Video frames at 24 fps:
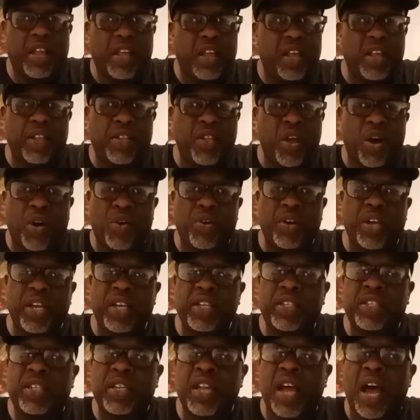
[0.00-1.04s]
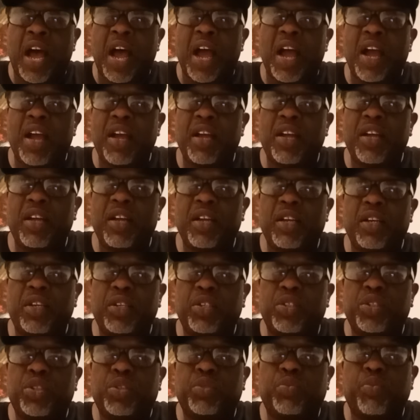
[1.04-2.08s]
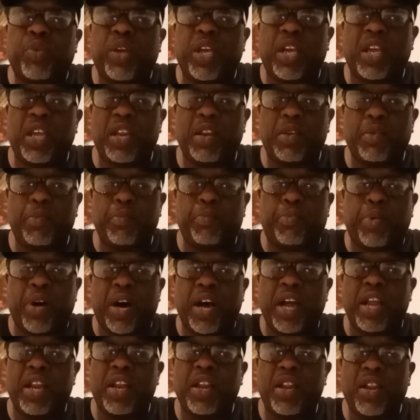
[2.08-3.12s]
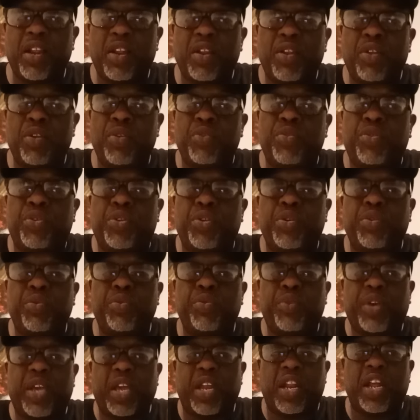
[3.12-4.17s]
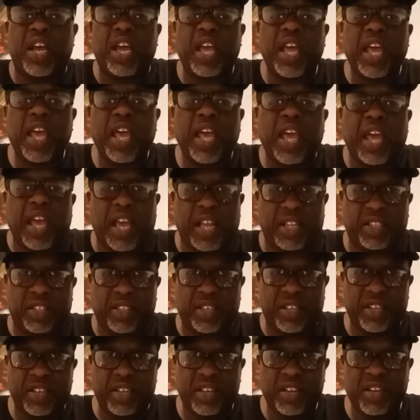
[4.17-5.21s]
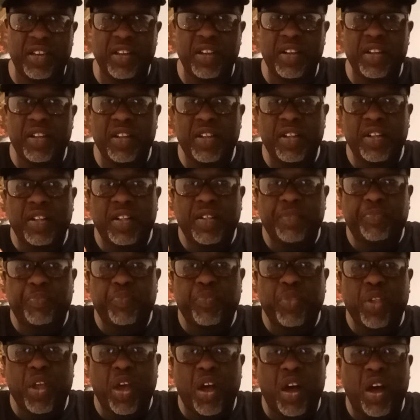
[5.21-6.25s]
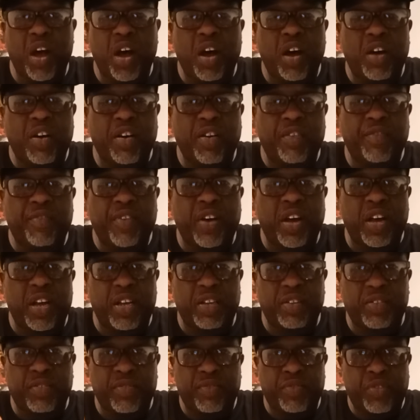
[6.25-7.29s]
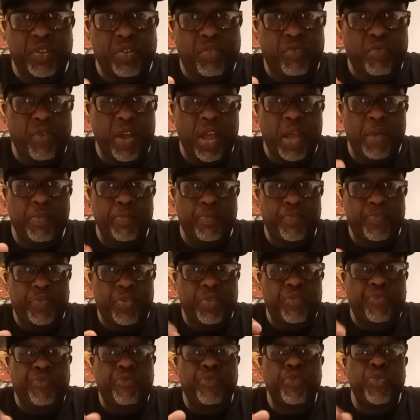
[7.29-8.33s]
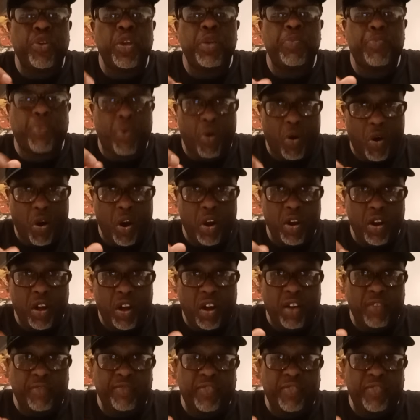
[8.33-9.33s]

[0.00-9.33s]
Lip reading: No, it's not sweet, but you do get a hint of the fruity part of